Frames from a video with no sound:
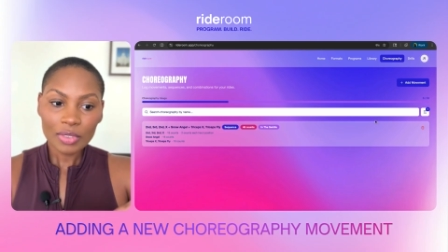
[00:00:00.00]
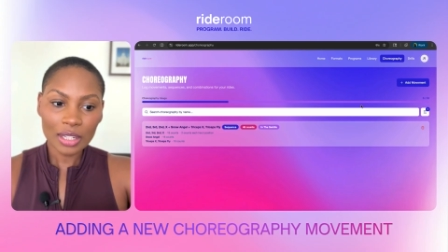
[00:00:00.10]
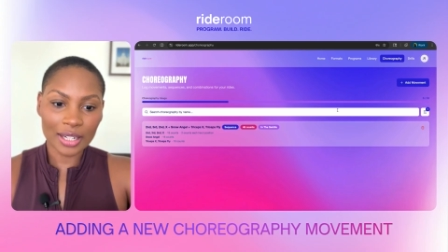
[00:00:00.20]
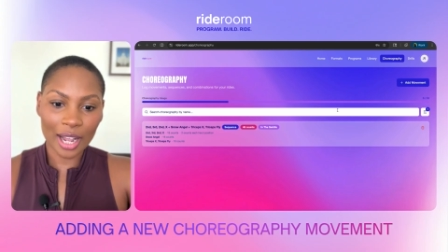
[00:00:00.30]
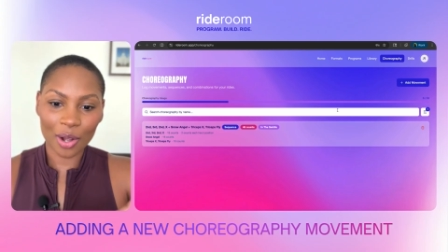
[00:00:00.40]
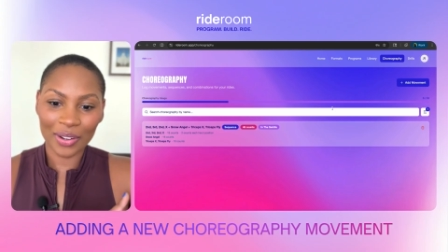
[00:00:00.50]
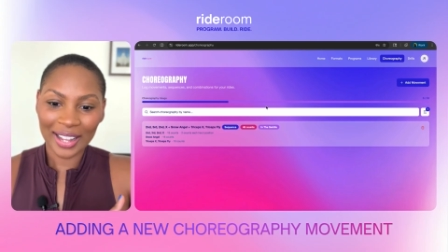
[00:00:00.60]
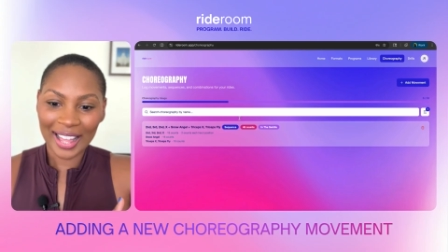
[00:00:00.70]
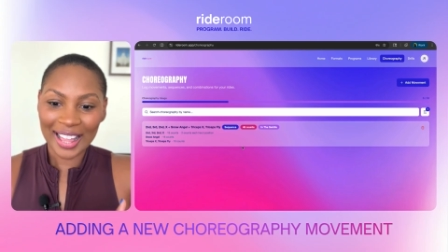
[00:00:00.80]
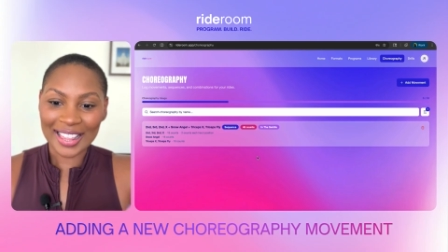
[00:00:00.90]
Now,
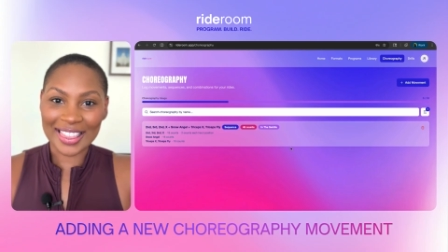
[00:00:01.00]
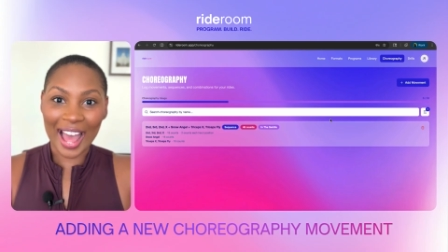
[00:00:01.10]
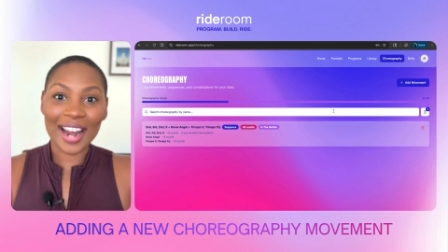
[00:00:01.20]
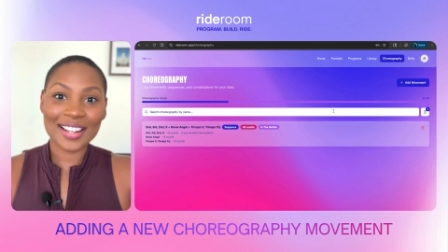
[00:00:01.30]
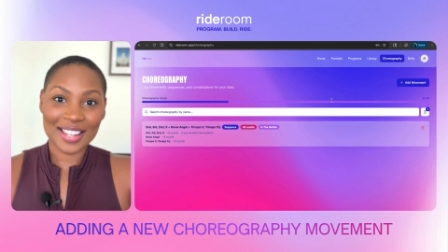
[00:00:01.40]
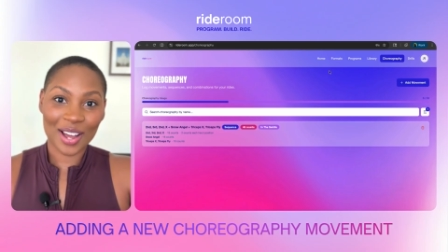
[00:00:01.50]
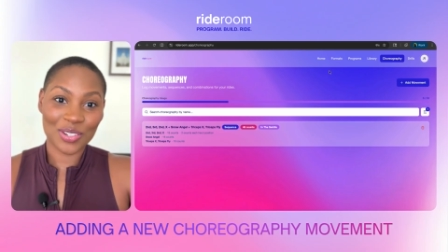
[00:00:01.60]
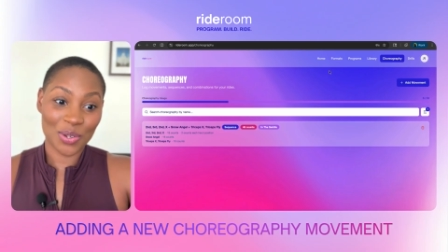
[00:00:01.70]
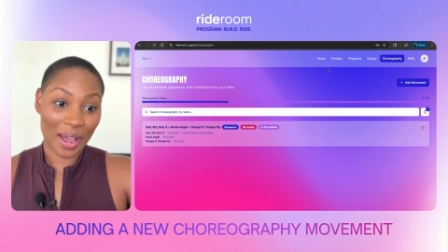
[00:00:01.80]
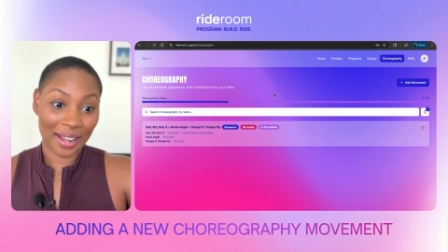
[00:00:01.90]
that is how
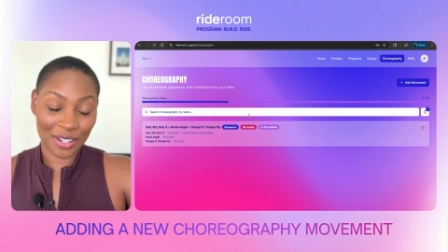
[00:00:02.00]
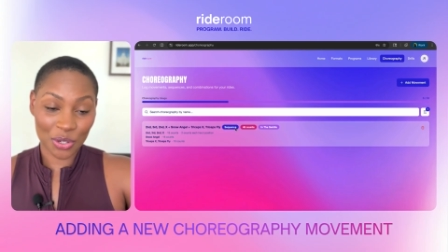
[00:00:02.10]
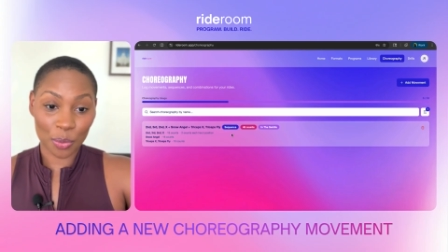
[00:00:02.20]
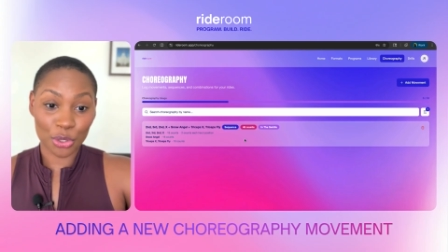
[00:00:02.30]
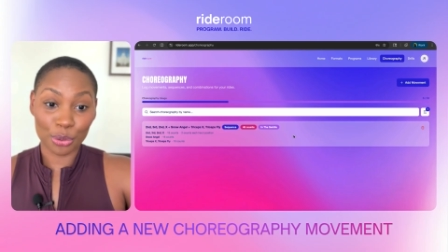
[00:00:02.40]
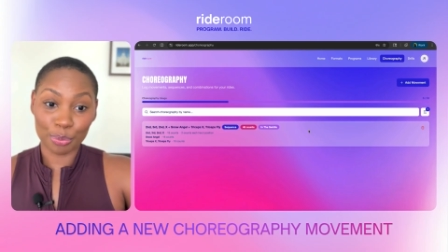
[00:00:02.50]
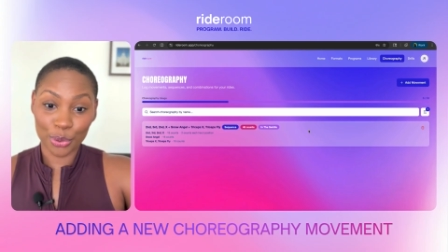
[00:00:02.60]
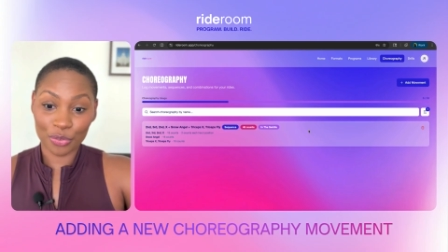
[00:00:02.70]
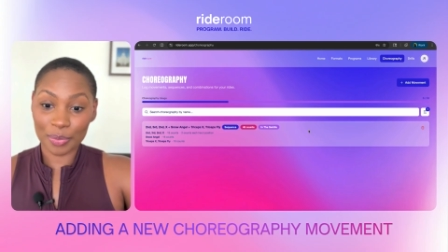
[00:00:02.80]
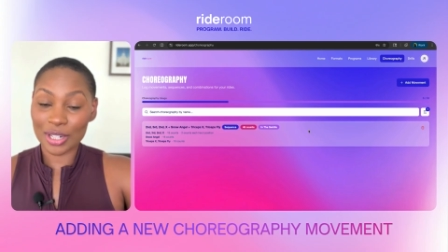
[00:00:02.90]
you add in your
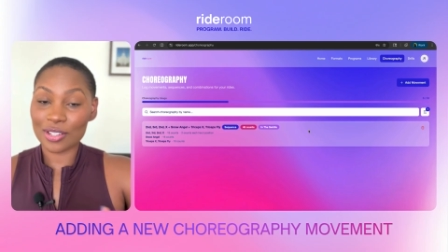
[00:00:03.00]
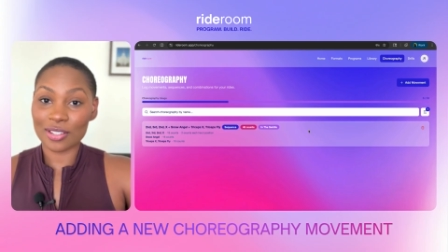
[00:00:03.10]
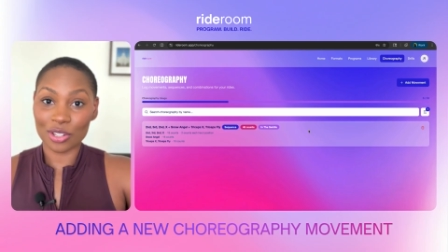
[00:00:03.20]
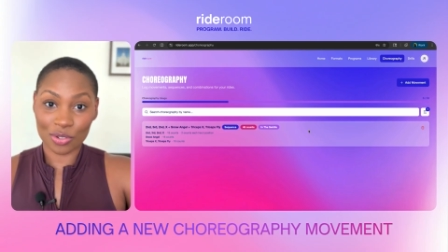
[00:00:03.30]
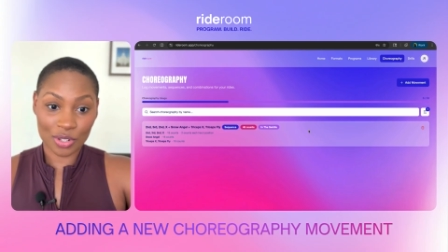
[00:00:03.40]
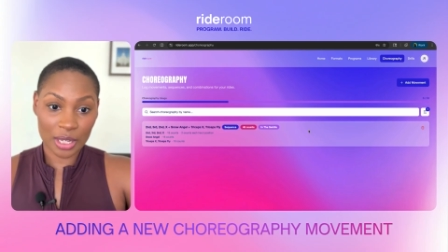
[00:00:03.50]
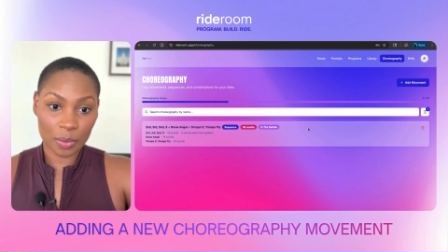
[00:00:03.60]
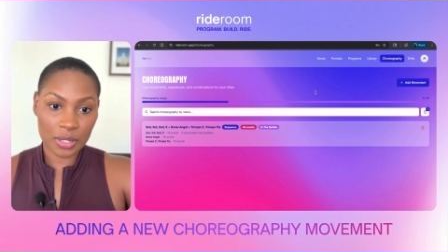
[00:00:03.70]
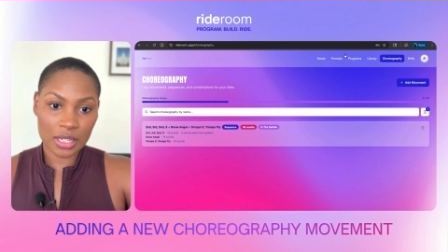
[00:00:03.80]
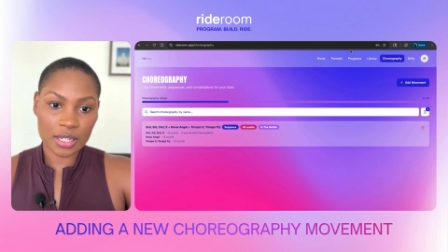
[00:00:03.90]
movements, your
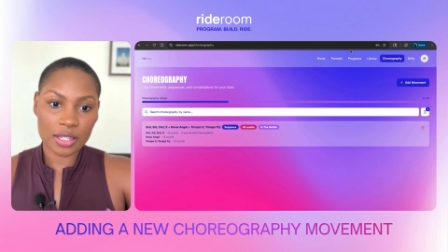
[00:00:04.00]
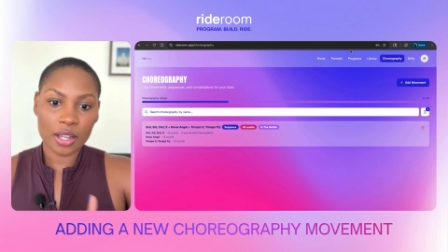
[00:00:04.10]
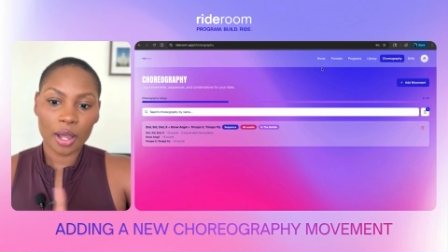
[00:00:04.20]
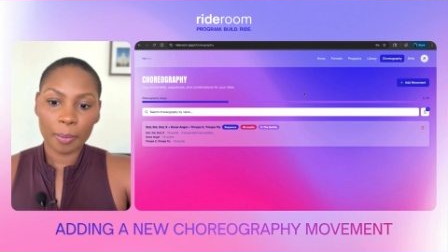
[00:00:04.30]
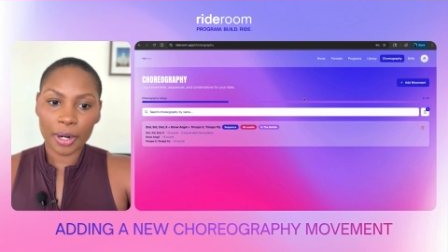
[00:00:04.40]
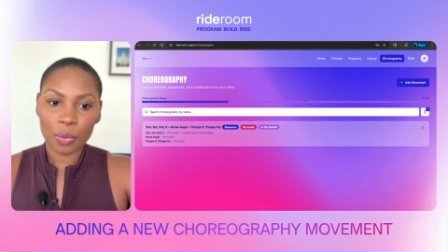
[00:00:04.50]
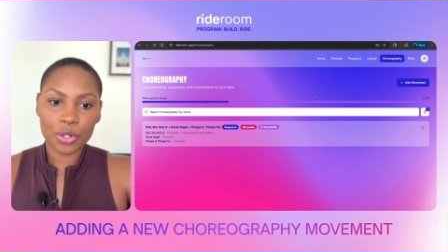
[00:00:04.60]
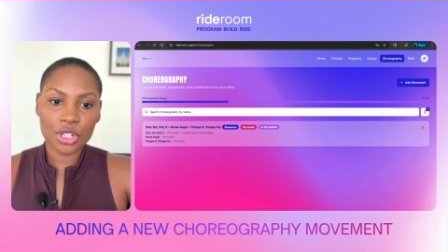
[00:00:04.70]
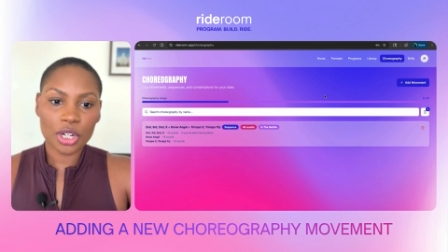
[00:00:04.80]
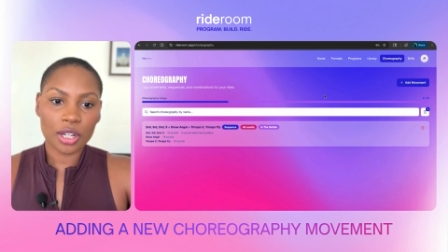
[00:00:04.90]
sequences, but I
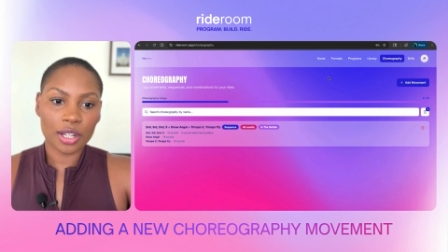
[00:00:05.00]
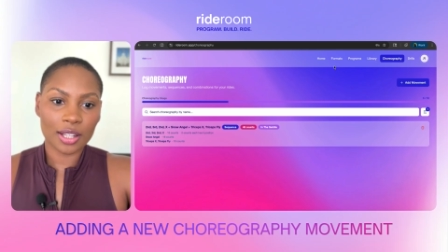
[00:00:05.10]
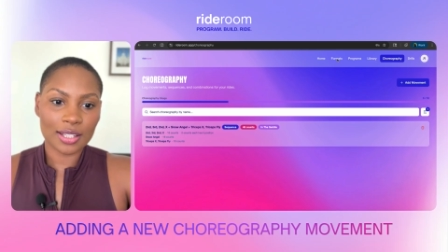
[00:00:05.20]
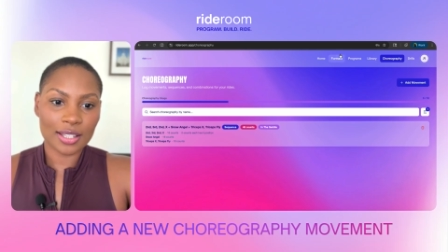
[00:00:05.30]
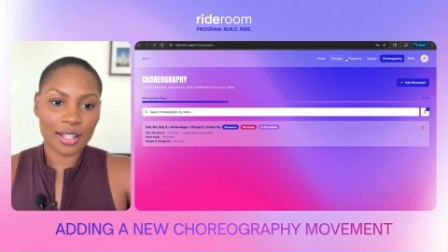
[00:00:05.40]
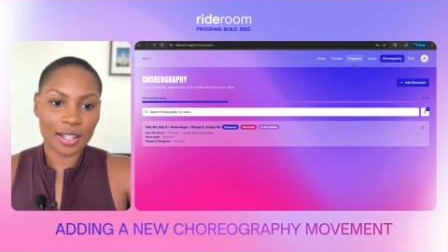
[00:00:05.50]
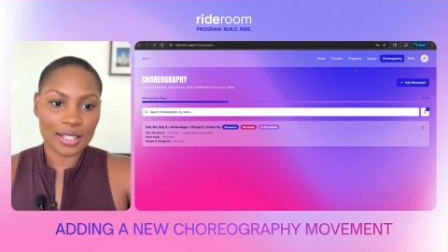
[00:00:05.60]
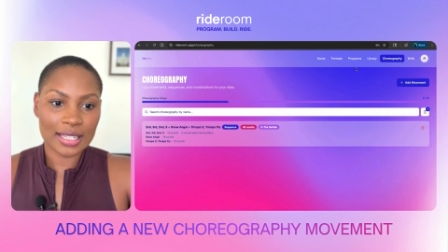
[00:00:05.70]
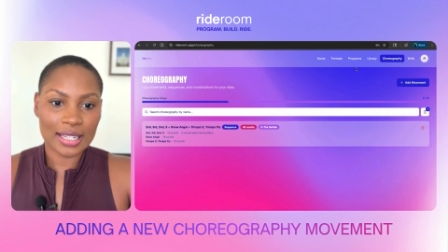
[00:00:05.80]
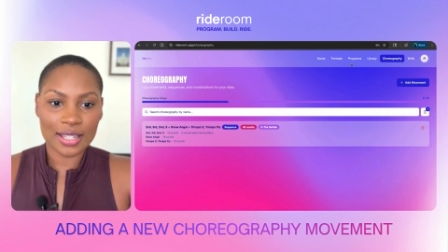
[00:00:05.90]
want you to
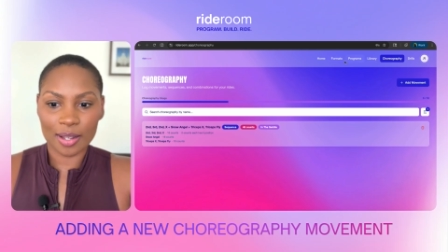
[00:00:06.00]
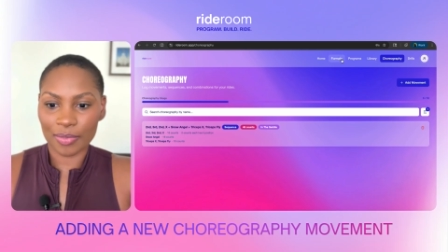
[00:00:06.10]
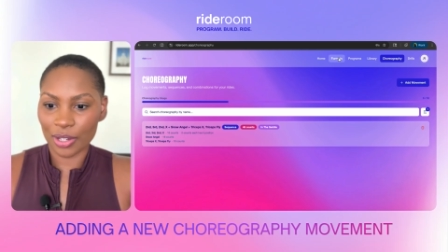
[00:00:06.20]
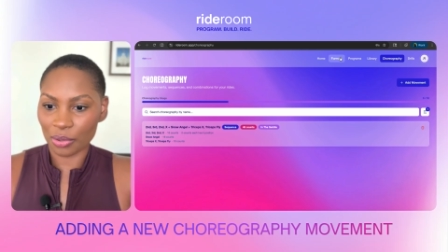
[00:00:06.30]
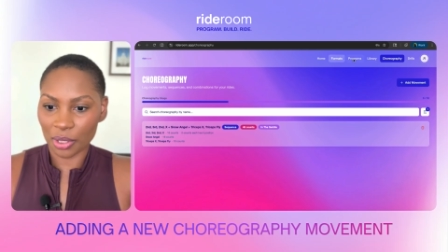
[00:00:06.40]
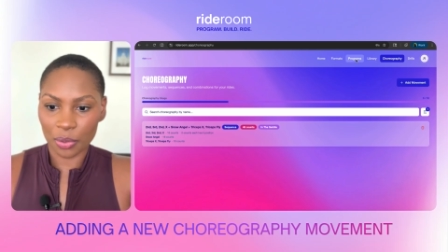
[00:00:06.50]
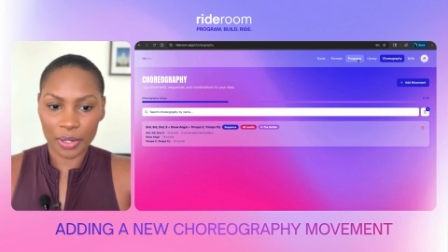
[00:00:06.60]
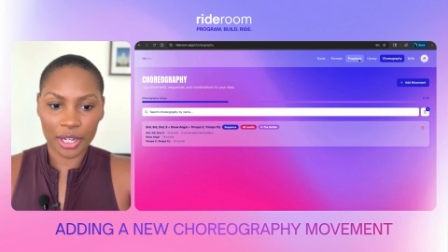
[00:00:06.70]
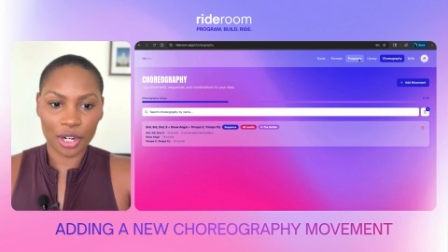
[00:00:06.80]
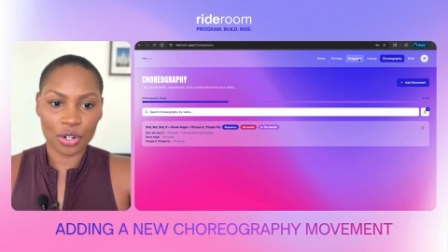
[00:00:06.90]
see something really
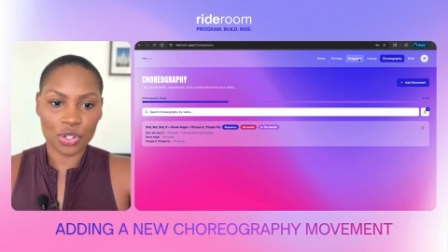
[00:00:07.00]
quick here.